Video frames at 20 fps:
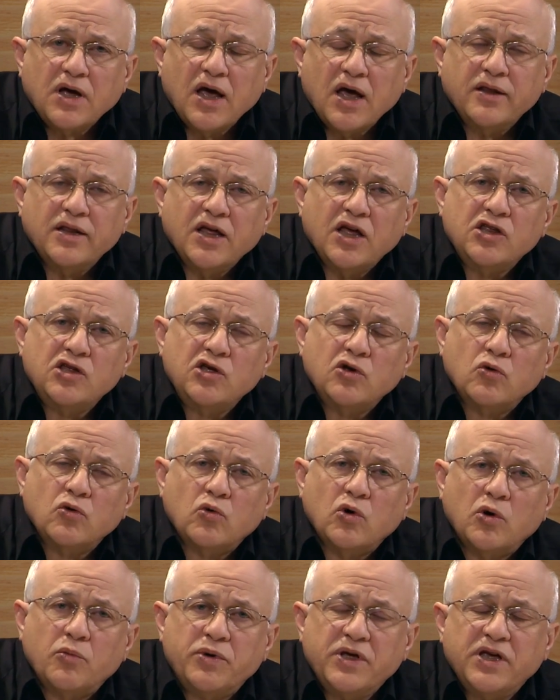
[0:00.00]
and then you
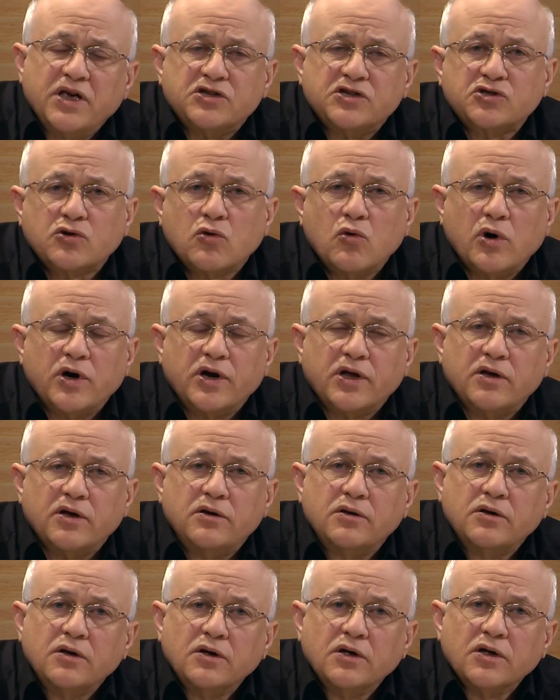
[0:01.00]
will be
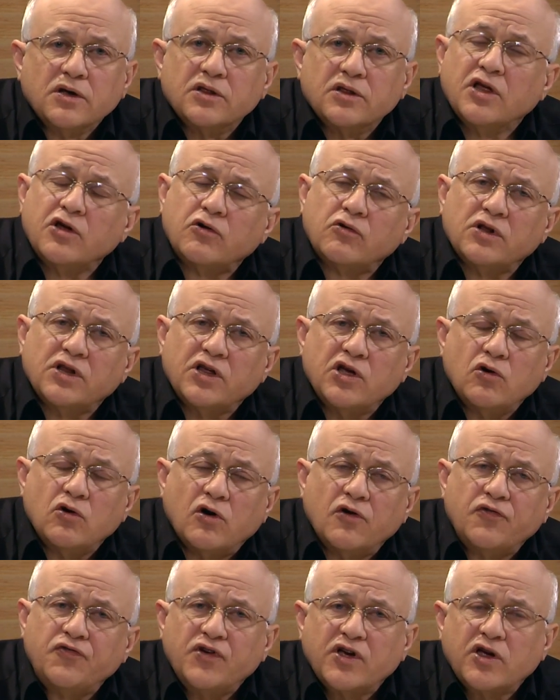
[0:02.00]
escorted literally
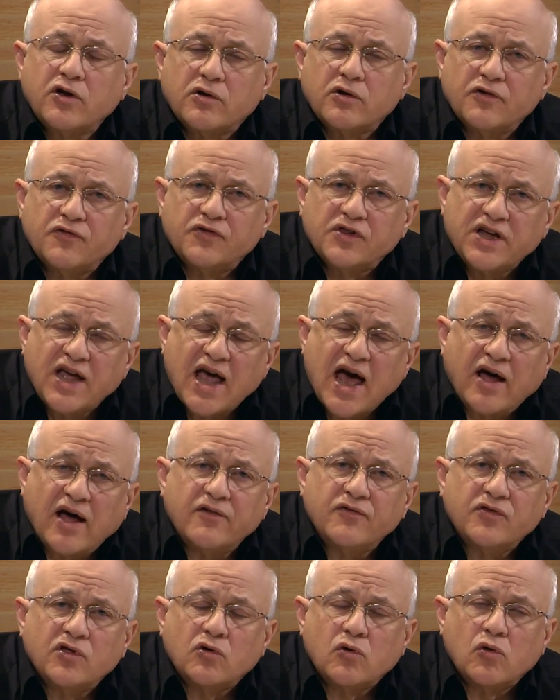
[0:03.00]
or figuratively out
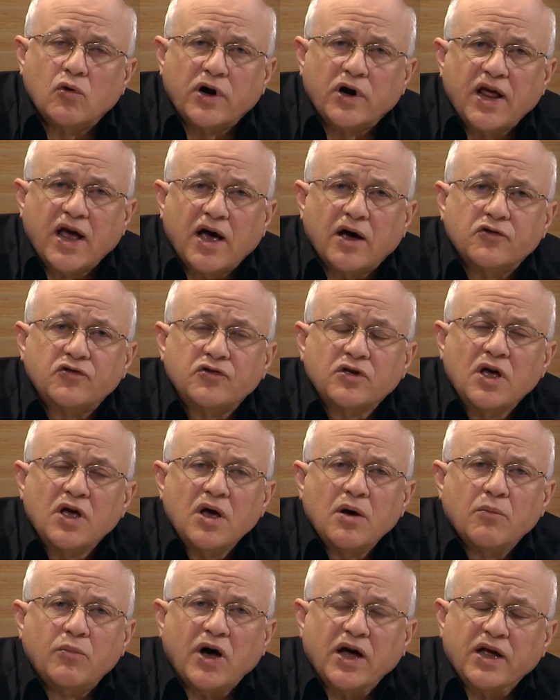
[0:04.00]
of the courthouse
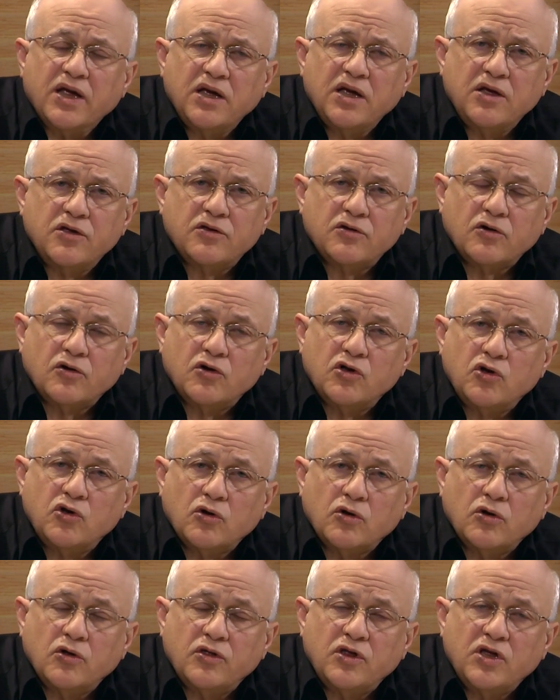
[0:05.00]
by either
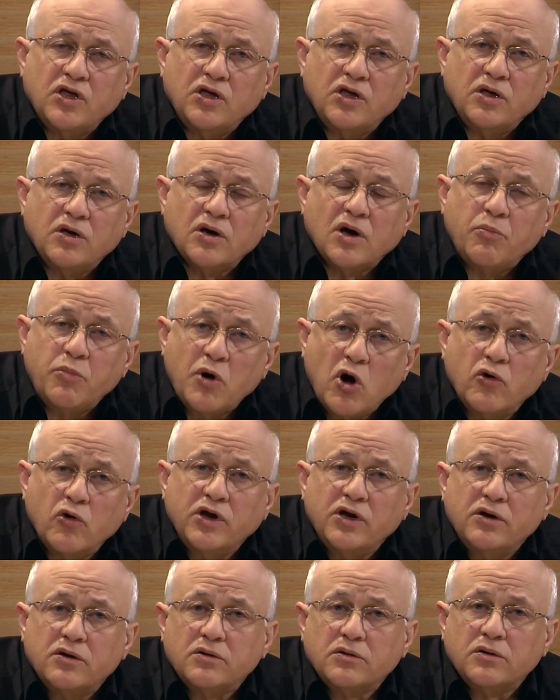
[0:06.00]
your the
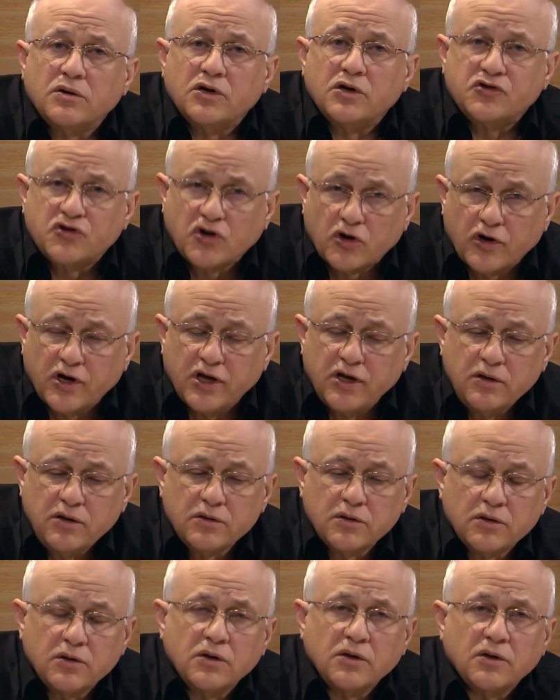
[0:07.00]
opponent attorney,
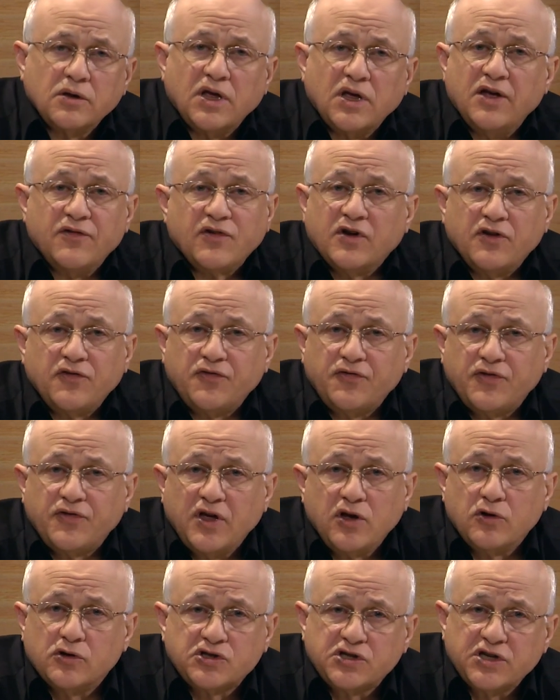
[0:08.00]
even if
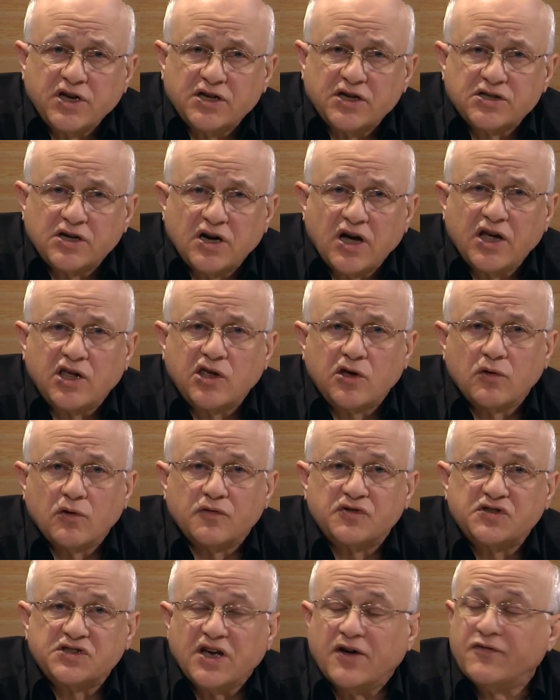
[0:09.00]
he or she has an IQ
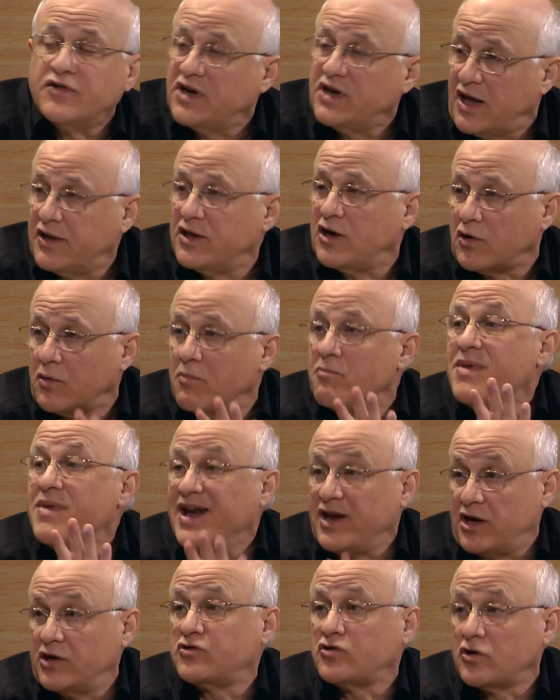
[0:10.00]
of seven, and there are
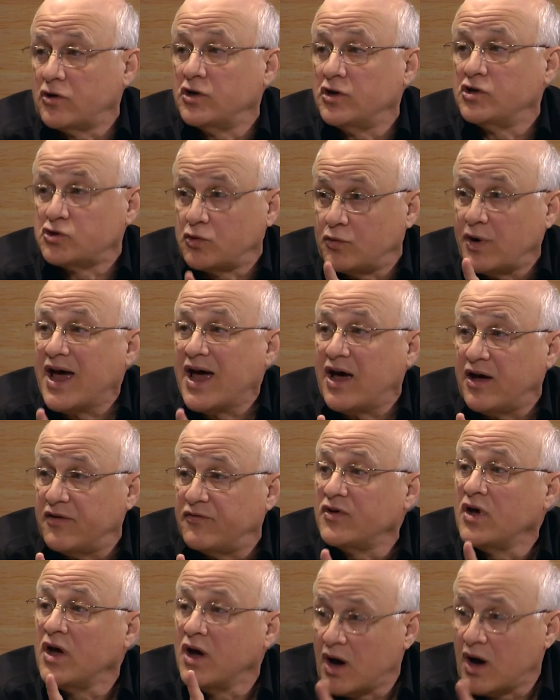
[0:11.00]
many attorneys who
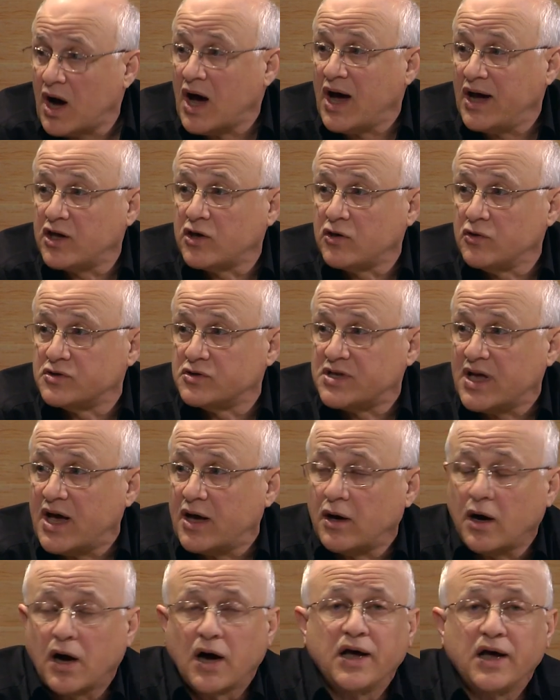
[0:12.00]
have IQs
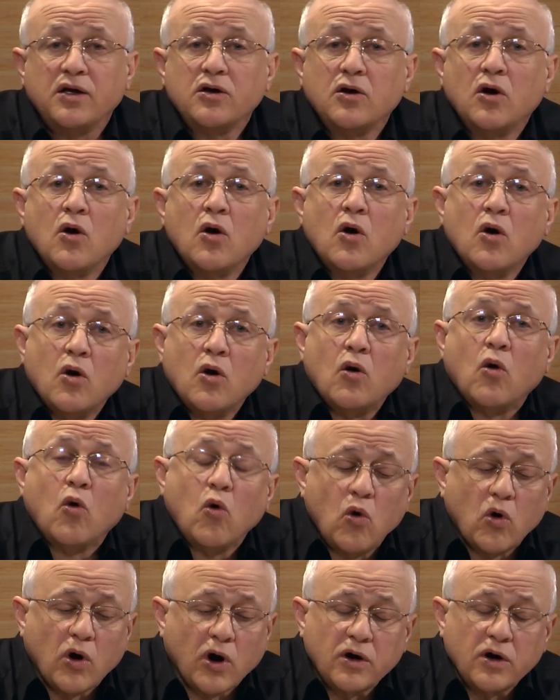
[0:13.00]
that high,
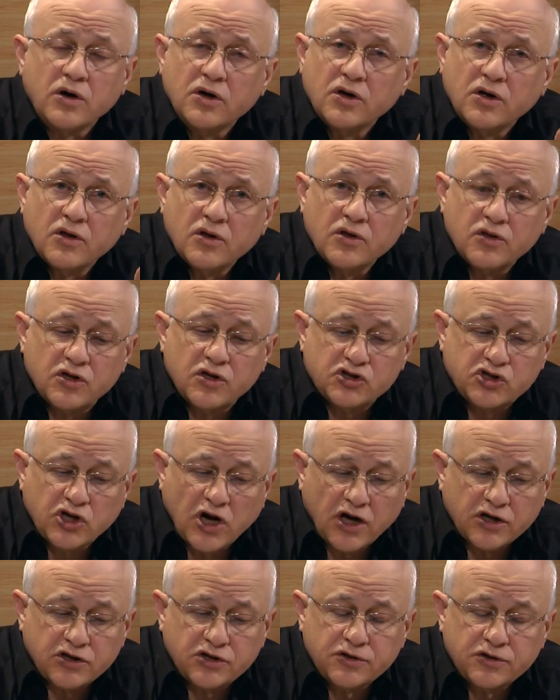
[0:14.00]
or the
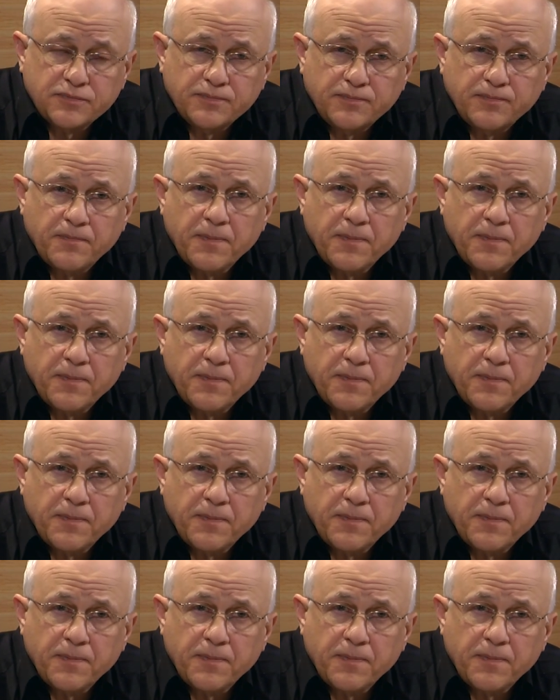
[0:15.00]
judge.